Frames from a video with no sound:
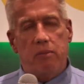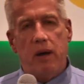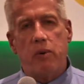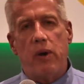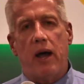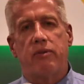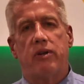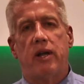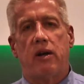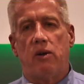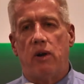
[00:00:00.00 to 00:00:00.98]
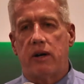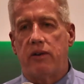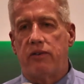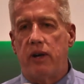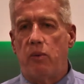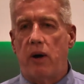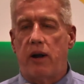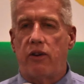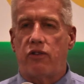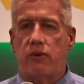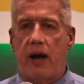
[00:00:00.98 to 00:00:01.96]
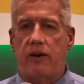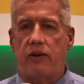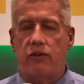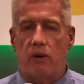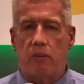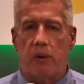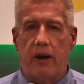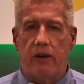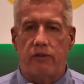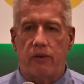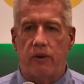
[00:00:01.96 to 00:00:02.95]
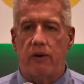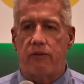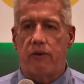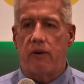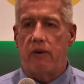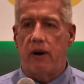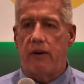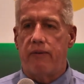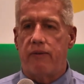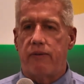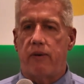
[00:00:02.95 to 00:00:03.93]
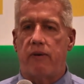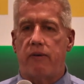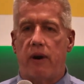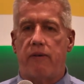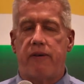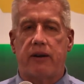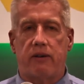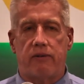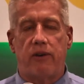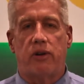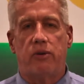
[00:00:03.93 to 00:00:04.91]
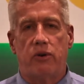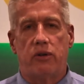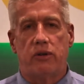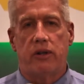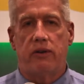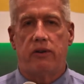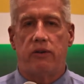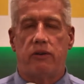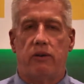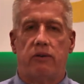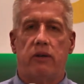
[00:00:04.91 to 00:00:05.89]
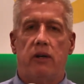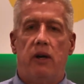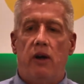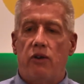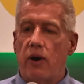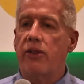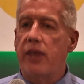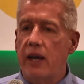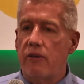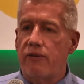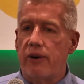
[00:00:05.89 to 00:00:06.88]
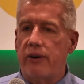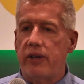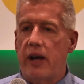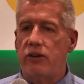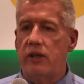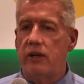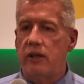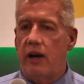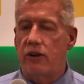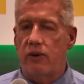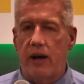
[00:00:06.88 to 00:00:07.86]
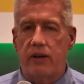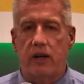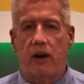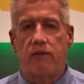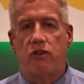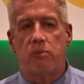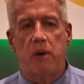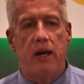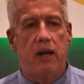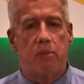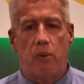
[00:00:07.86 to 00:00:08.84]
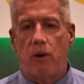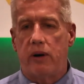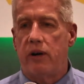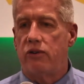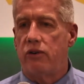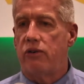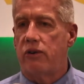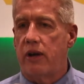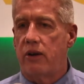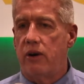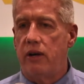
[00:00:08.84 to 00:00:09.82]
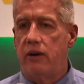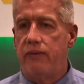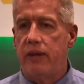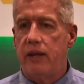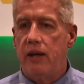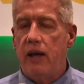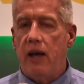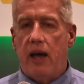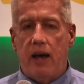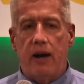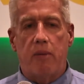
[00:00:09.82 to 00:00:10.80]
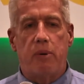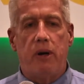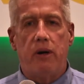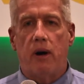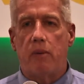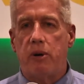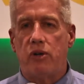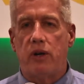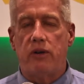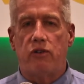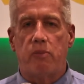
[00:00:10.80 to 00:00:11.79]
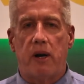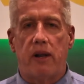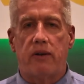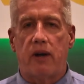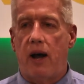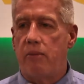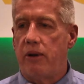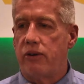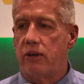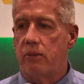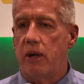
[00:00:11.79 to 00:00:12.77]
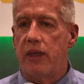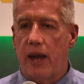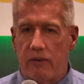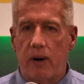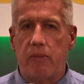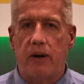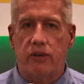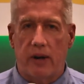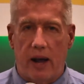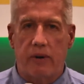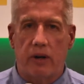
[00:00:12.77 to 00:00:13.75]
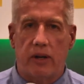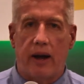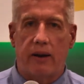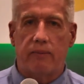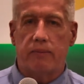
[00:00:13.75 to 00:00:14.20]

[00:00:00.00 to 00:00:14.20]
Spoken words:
Maybe we have to take a look and see what other strategies are in place for effective resolution to these issues. So I thank you for your attention. I tried to cover as many important issues as I could, and I appreciate you spending the time listening. Thank you very much, and have a good day.